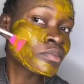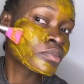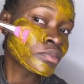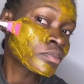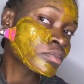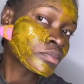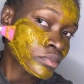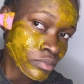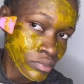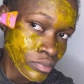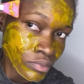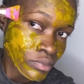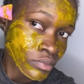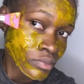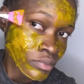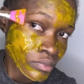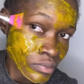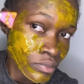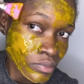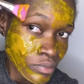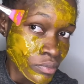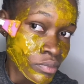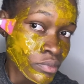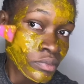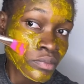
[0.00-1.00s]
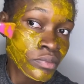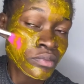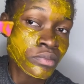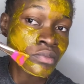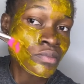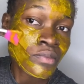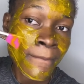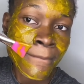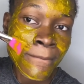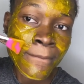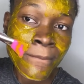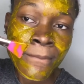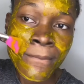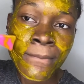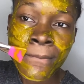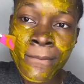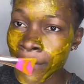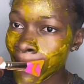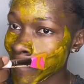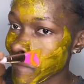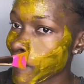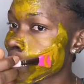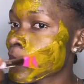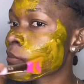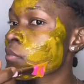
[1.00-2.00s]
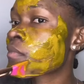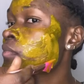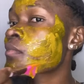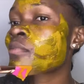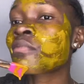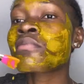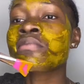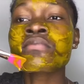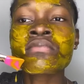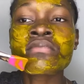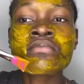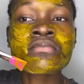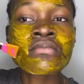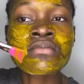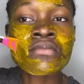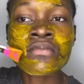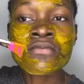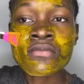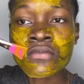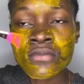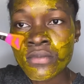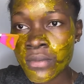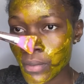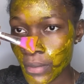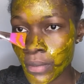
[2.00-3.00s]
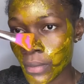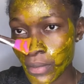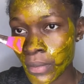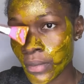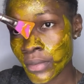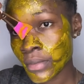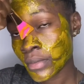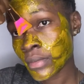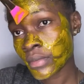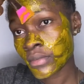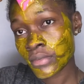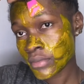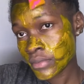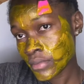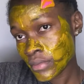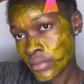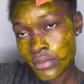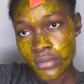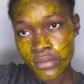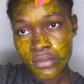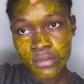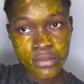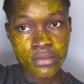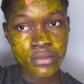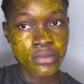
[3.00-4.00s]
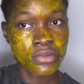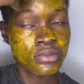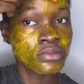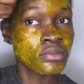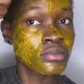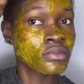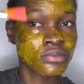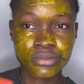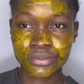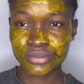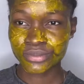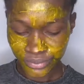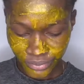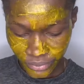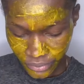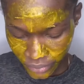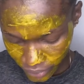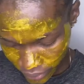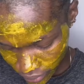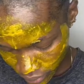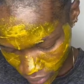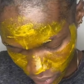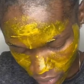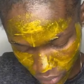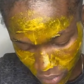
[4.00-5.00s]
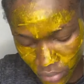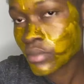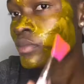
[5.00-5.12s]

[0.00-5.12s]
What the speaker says: that I saved before to just use it to rub in the mask.